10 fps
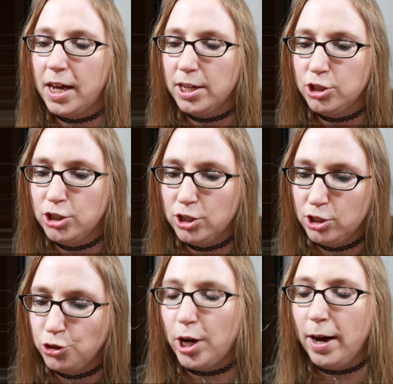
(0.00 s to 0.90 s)
Lush
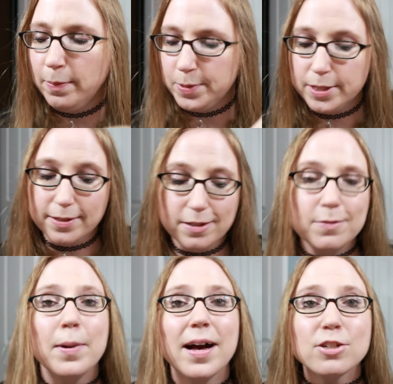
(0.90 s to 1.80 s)
shops to
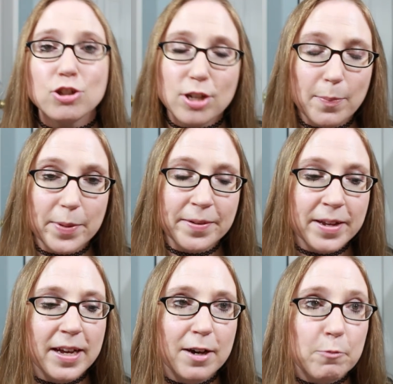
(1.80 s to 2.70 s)
do my
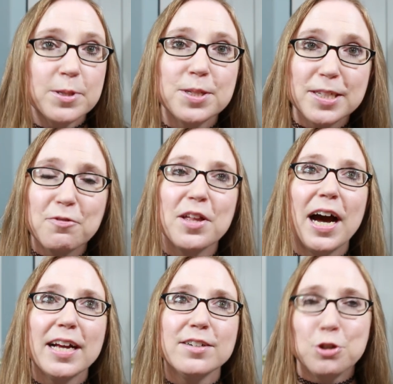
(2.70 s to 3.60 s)
shopping with the stuff
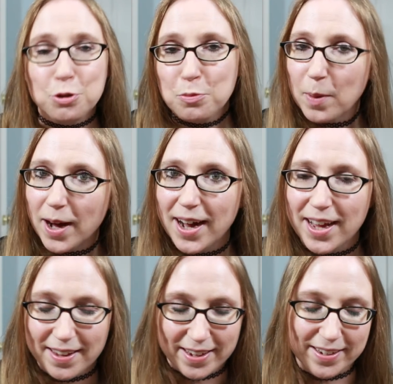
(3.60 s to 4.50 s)
that I do
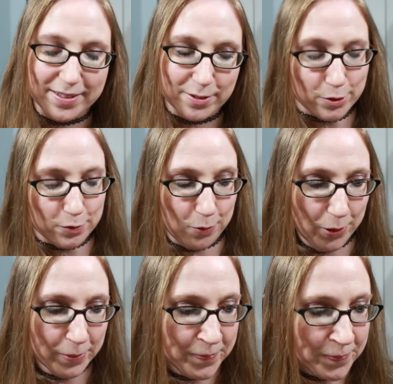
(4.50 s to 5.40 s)
buy in the
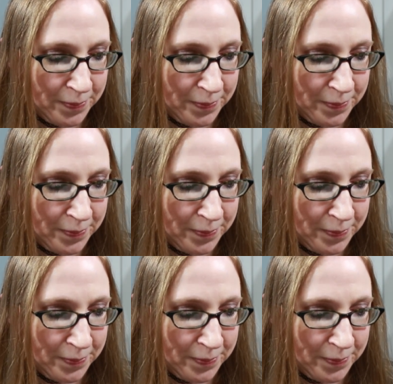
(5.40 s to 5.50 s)
store.